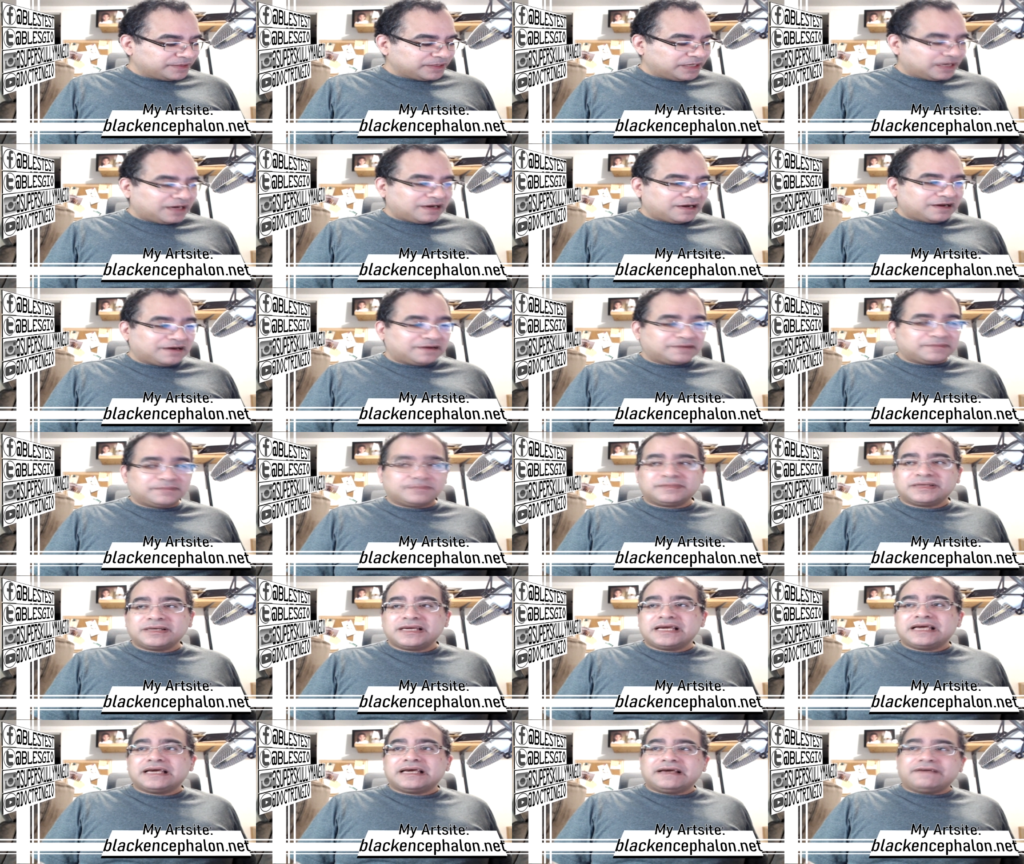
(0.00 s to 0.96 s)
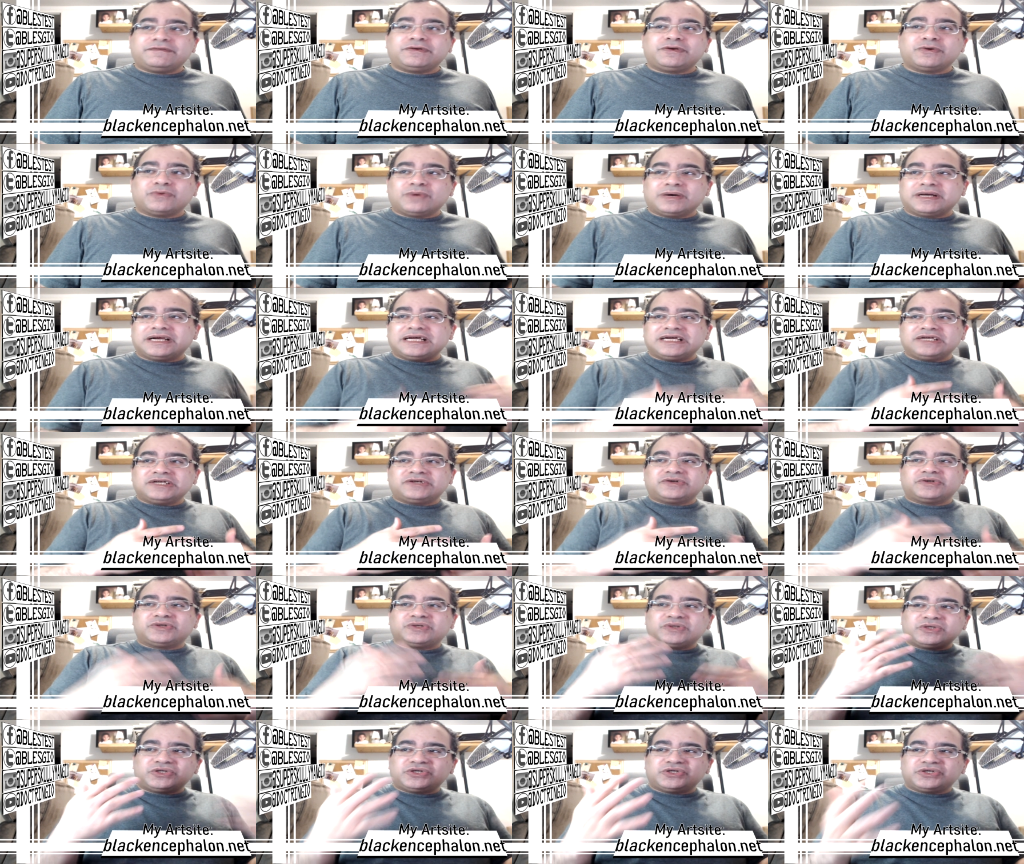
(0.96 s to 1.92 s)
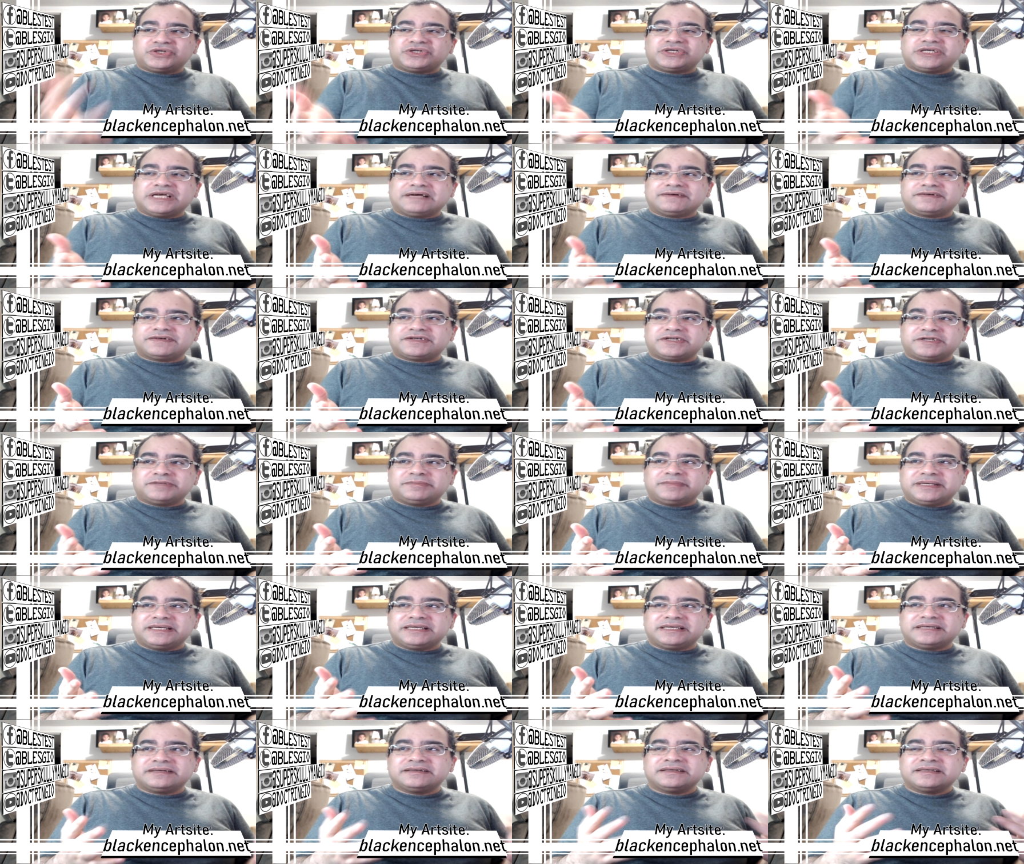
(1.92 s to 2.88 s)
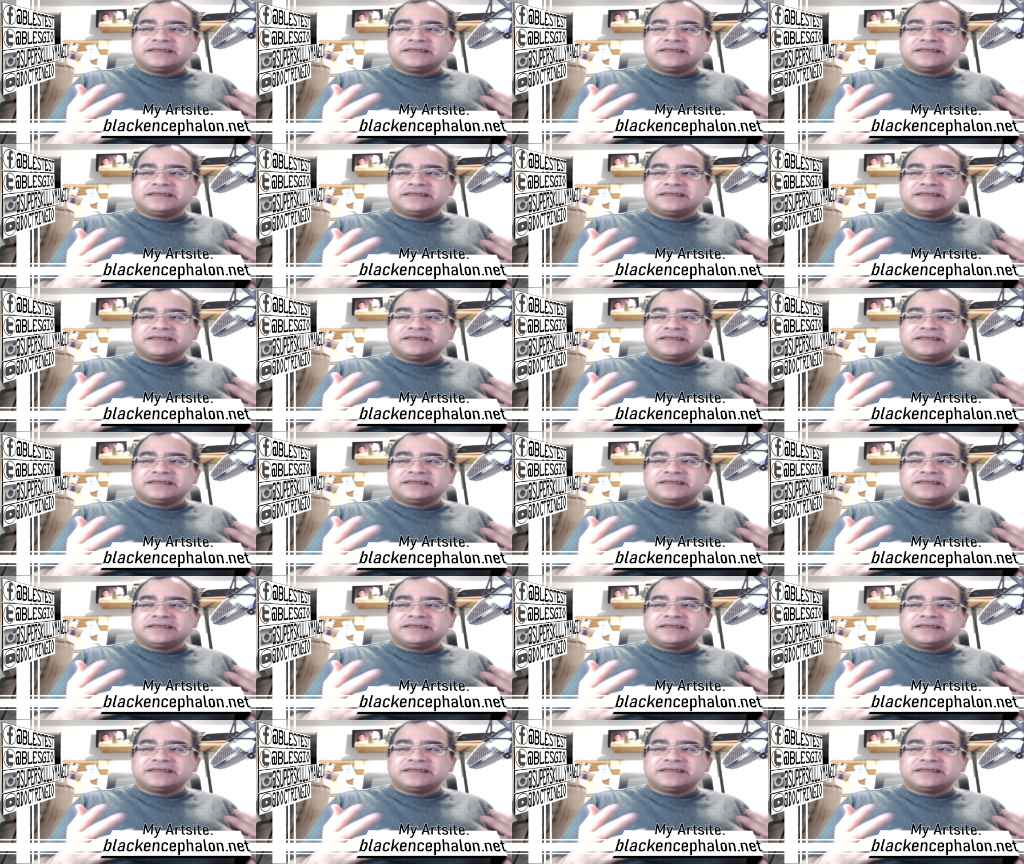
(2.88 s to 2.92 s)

Um, if you want to introduce yourselves to me,